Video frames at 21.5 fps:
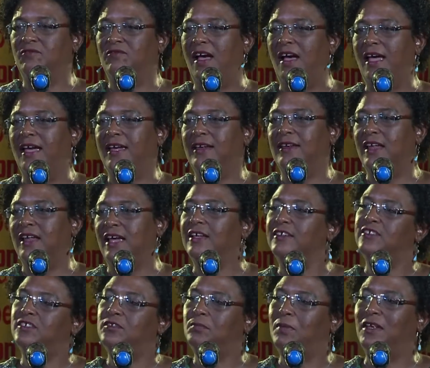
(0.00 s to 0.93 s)
define,
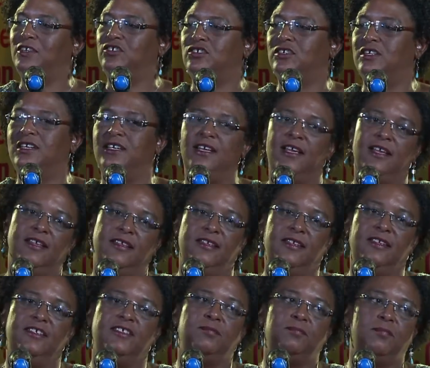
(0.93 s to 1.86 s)
especially
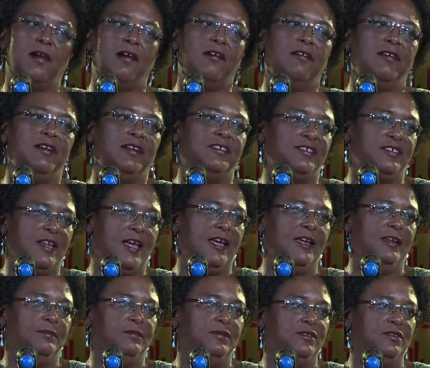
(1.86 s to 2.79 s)
in these perilous
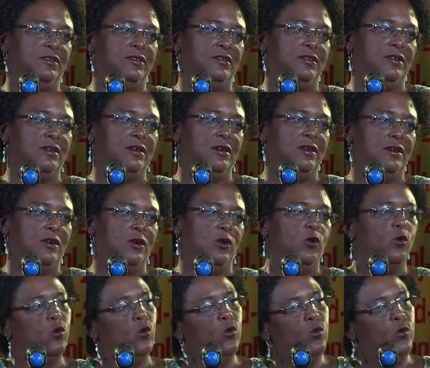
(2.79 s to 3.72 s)
times,
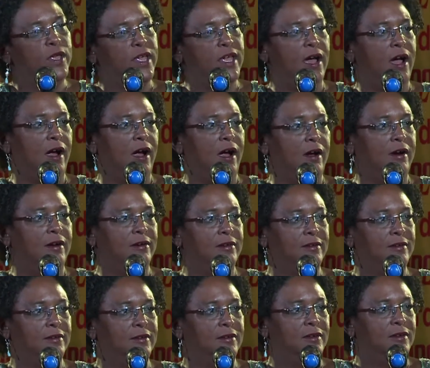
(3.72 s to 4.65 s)
who we are,
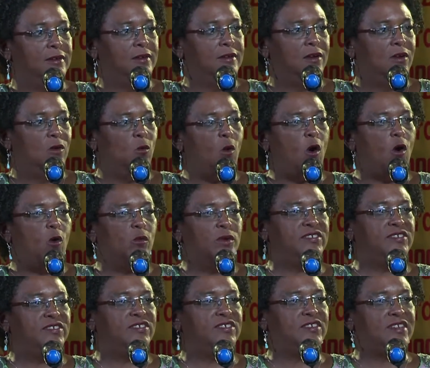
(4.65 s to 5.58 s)

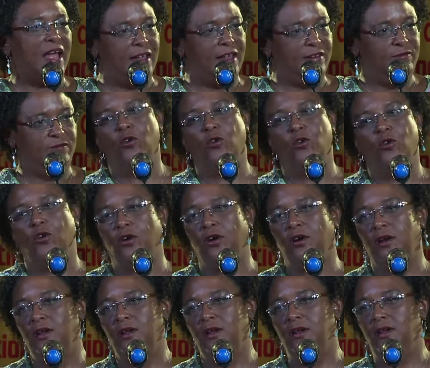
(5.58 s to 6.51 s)
what we stand
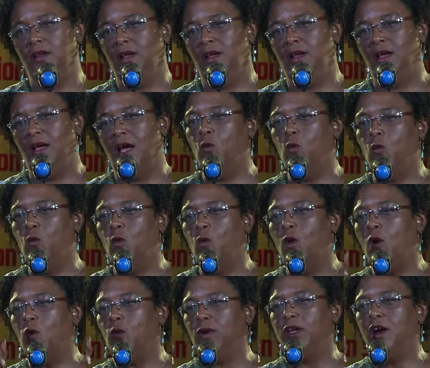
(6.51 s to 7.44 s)
for, and
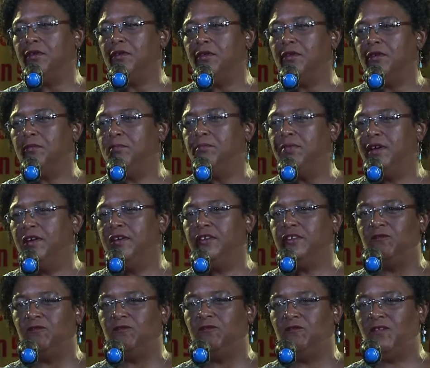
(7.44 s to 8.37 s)
what we are
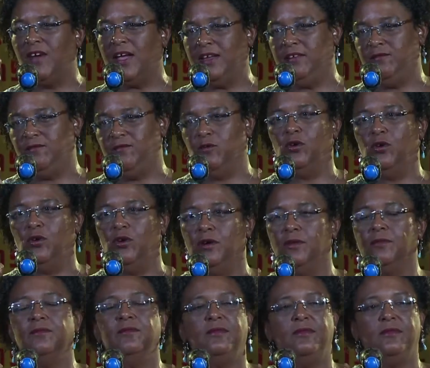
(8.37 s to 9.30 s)
prepared to fight for.
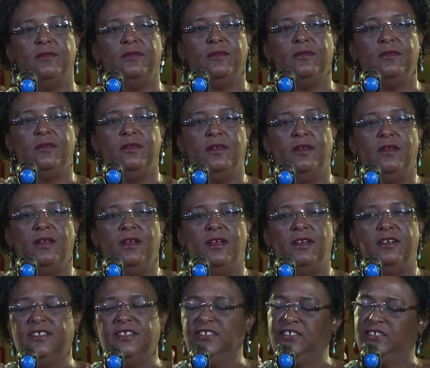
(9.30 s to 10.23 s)

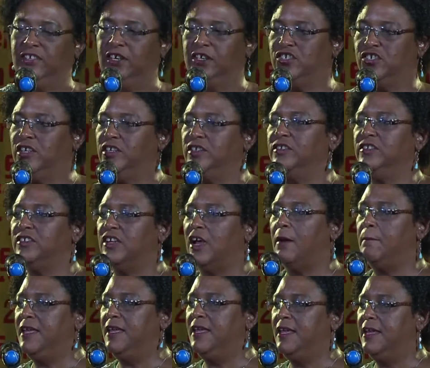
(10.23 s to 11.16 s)
Decisions
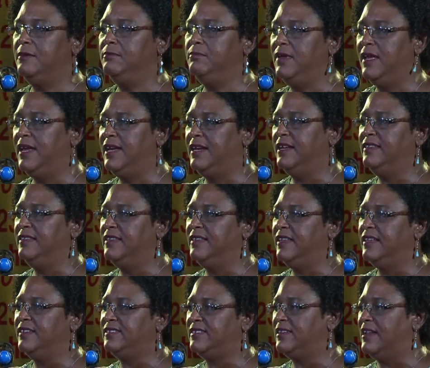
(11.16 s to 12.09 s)
are being made
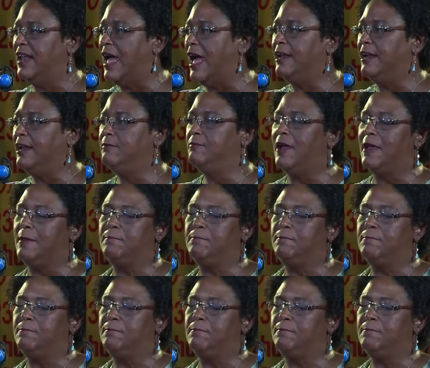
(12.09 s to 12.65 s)
in this land